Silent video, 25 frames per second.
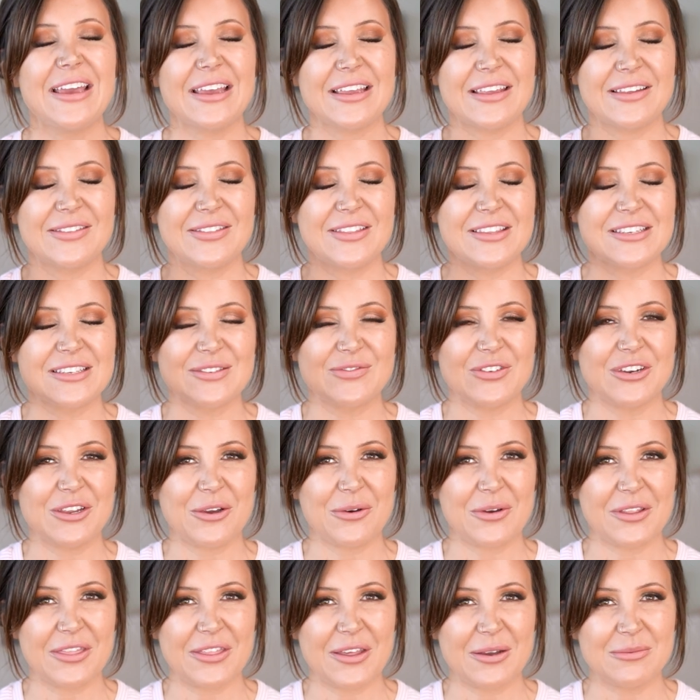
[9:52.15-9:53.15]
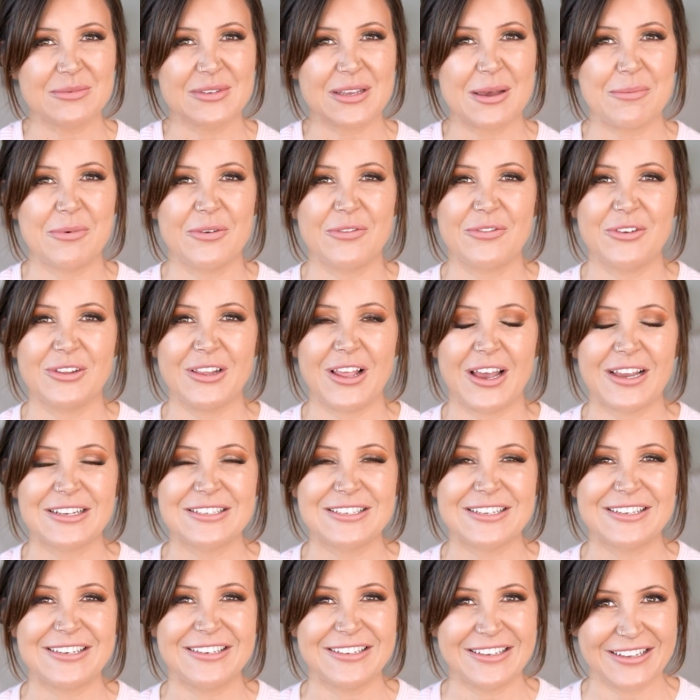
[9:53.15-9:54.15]
Give this video a thumbs up if you
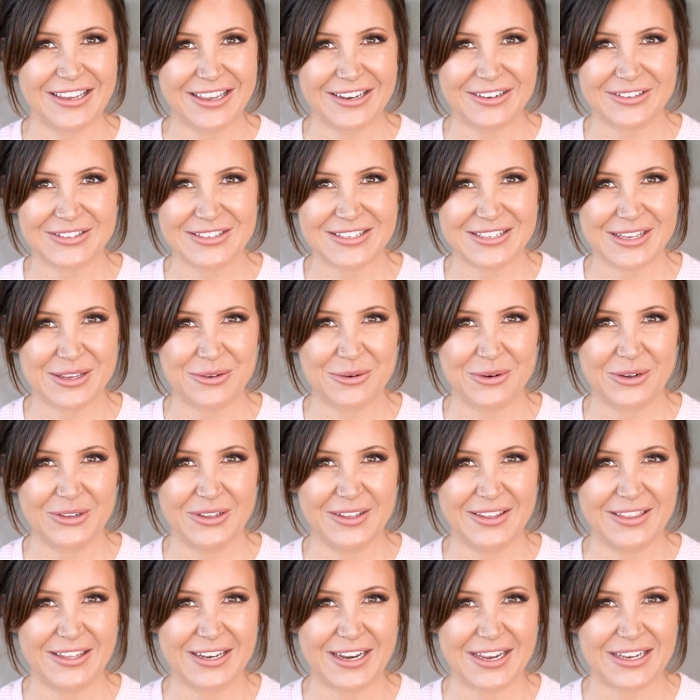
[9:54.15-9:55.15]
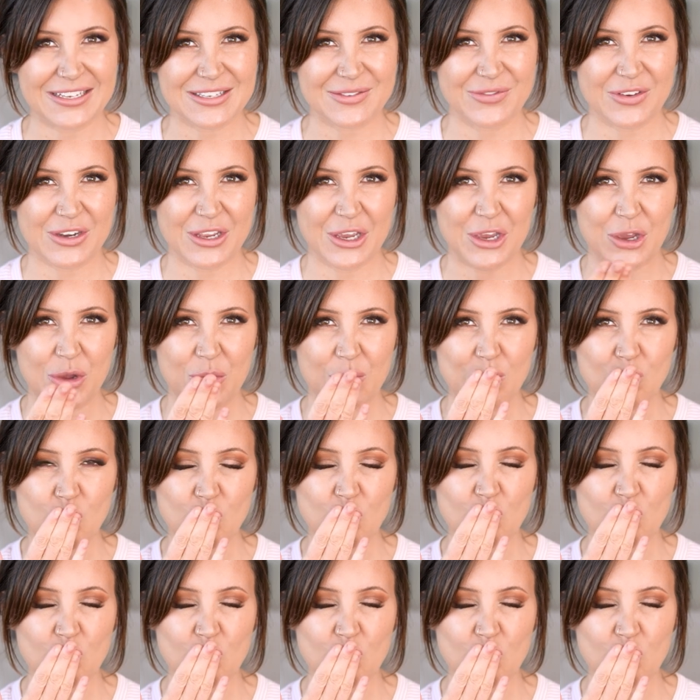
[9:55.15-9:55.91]
liked it, and I'll see you all in the next video.